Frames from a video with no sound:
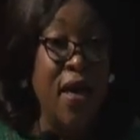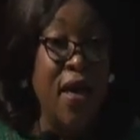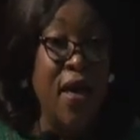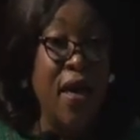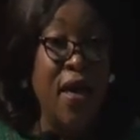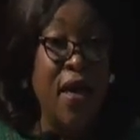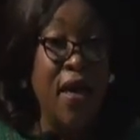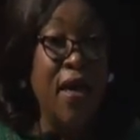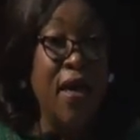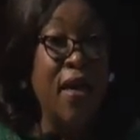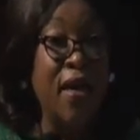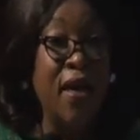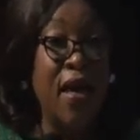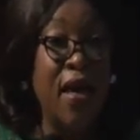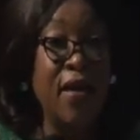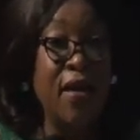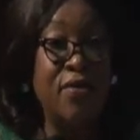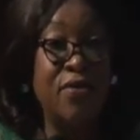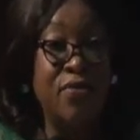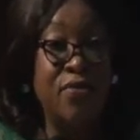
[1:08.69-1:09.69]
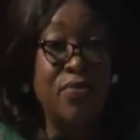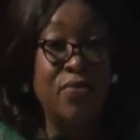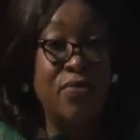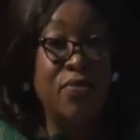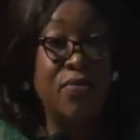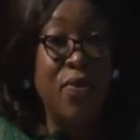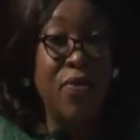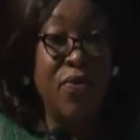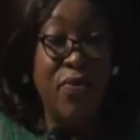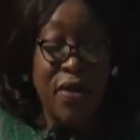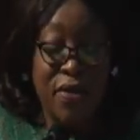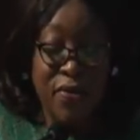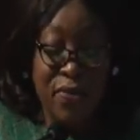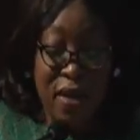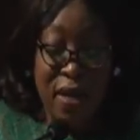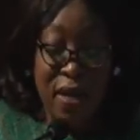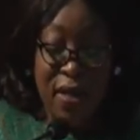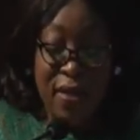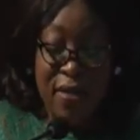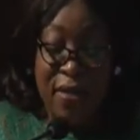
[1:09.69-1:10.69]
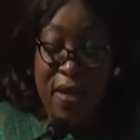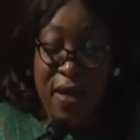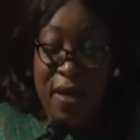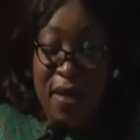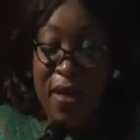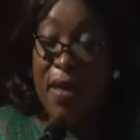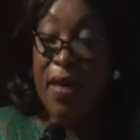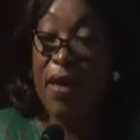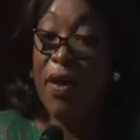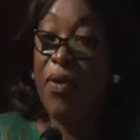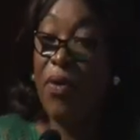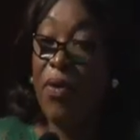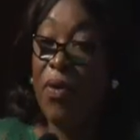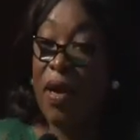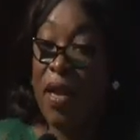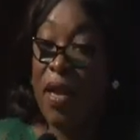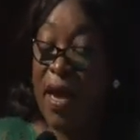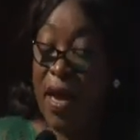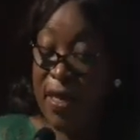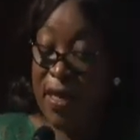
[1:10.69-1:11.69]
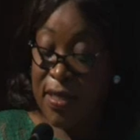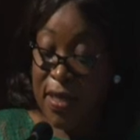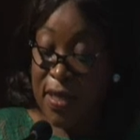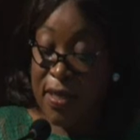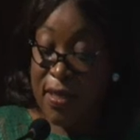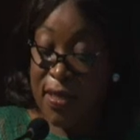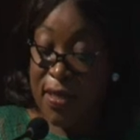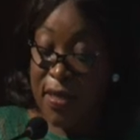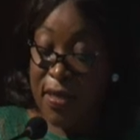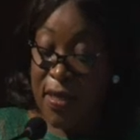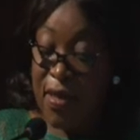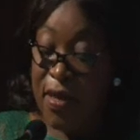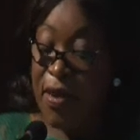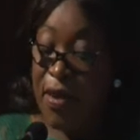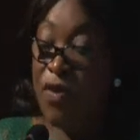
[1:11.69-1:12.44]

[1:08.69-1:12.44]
And I'd like to congratulate the organizers